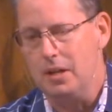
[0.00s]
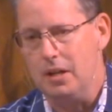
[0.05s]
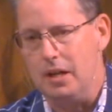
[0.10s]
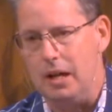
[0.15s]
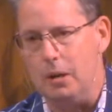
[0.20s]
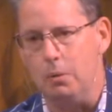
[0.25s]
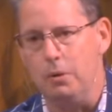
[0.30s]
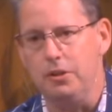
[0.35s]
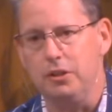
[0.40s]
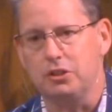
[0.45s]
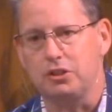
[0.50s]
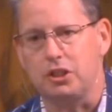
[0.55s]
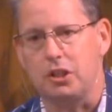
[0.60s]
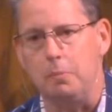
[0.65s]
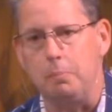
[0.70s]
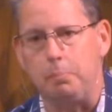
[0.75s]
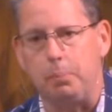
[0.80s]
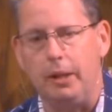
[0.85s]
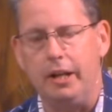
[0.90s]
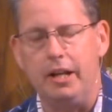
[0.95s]
And when there's a
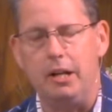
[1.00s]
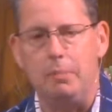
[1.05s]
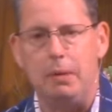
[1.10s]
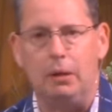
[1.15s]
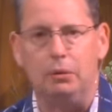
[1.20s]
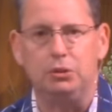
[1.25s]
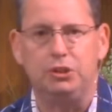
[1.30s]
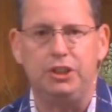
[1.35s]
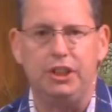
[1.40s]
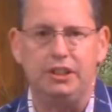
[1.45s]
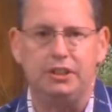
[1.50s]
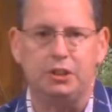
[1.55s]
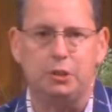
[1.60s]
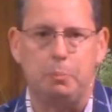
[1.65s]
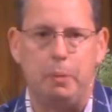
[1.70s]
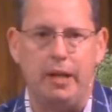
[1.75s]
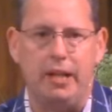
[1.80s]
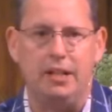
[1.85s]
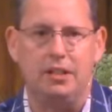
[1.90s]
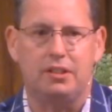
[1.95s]
complaint about Jesus
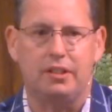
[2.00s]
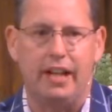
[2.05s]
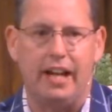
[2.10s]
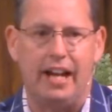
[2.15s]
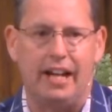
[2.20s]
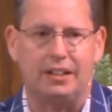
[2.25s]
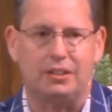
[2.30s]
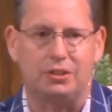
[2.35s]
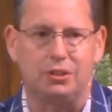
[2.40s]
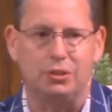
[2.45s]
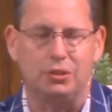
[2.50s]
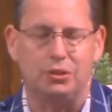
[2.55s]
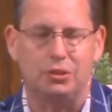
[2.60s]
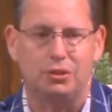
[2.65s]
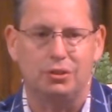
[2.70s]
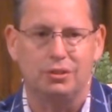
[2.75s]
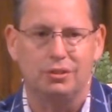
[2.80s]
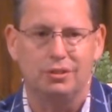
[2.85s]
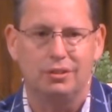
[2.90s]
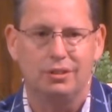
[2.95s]
paying taxes,
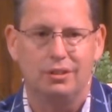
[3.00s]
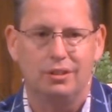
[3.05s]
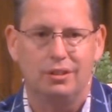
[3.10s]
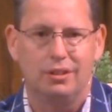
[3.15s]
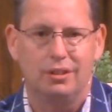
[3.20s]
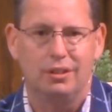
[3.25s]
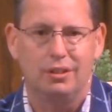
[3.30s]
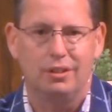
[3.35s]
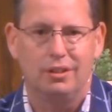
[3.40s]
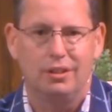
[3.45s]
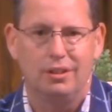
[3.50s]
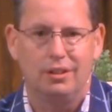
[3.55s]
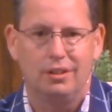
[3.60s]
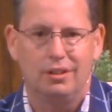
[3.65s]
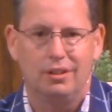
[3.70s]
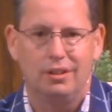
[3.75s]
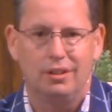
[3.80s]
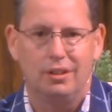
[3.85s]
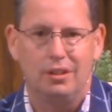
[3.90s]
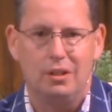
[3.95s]

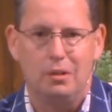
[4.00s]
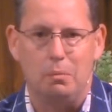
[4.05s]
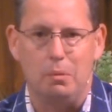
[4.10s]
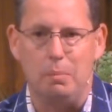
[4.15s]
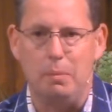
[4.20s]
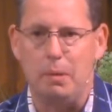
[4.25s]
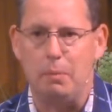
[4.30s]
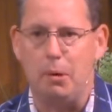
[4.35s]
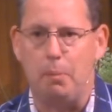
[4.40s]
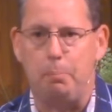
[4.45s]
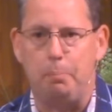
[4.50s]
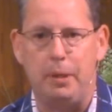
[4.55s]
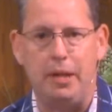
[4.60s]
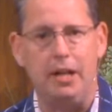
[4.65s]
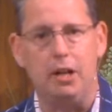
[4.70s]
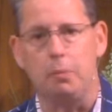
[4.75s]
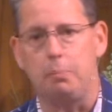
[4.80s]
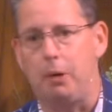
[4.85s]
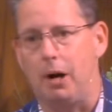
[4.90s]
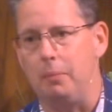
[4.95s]
remember,
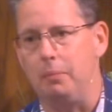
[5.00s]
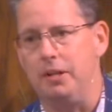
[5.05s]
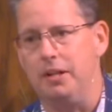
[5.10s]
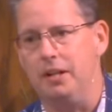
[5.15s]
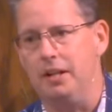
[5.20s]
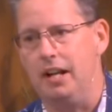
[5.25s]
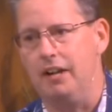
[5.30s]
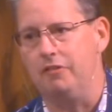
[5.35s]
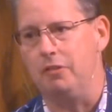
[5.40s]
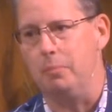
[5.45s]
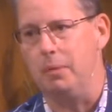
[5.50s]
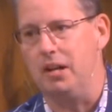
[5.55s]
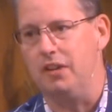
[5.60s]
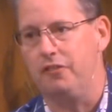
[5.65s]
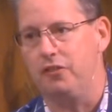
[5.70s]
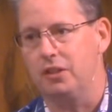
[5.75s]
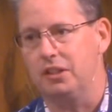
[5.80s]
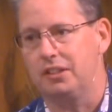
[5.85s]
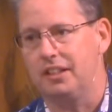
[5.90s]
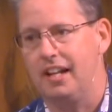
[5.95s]
Peter probably didn't have the money
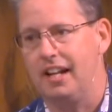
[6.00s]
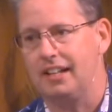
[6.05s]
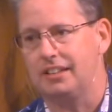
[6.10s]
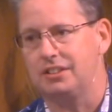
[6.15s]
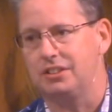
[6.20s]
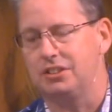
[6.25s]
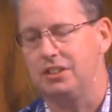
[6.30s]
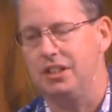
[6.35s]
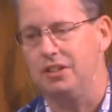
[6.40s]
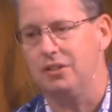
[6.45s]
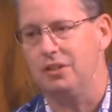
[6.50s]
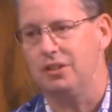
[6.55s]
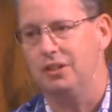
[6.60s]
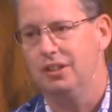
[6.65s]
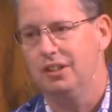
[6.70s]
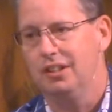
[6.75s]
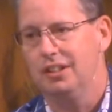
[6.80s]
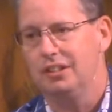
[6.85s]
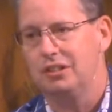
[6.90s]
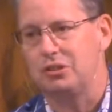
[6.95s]
for the taxes either,
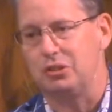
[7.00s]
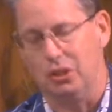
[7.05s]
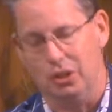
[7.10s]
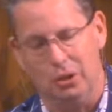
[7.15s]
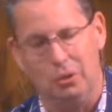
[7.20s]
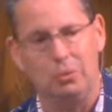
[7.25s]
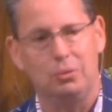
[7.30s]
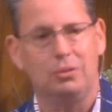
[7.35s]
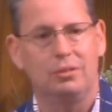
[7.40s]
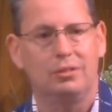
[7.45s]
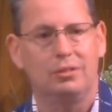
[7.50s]
so